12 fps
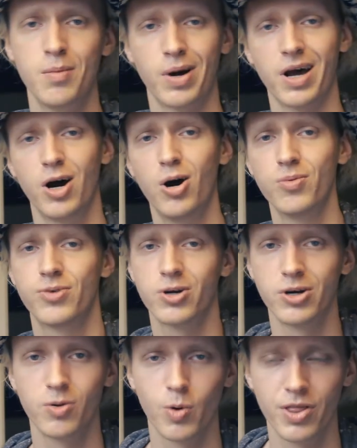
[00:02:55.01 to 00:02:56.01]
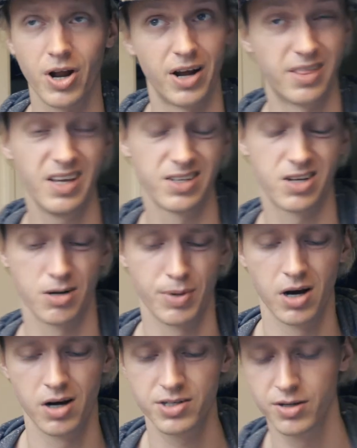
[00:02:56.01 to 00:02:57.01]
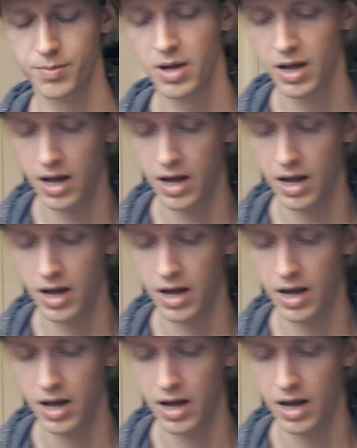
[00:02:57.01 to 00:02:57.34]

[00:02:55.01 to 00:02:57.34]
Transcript: but I hope for good weather. I think it's going to be awesome.